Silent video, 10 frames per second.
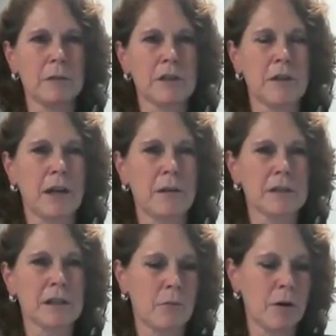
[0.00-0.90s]
which I thought I
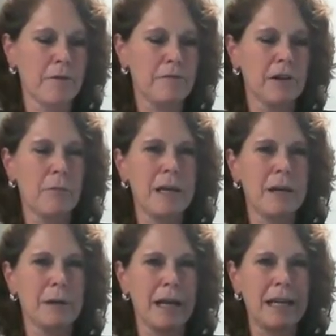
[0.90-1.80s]
was going to wear for a
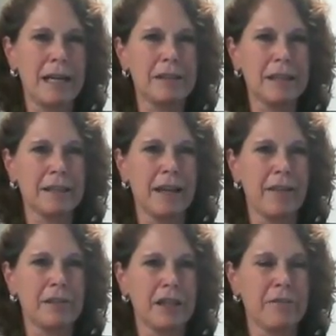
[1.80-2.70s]
week when I needed the
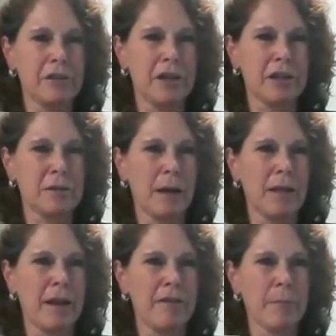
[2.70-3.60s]
technology, and I've changed my
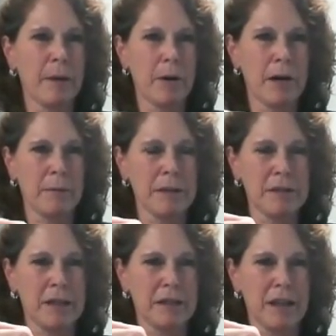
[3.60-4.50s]
life by wearing
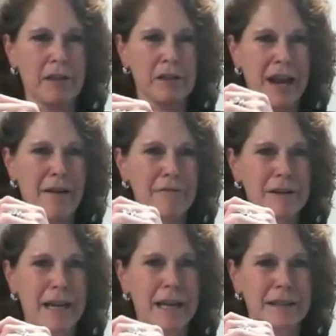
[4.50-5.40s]
this technology
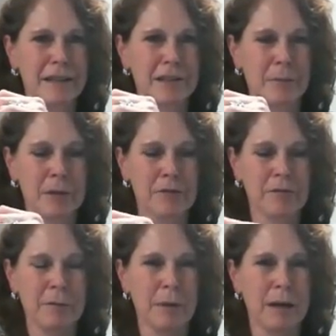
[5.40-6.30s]
every day because it's so much fun.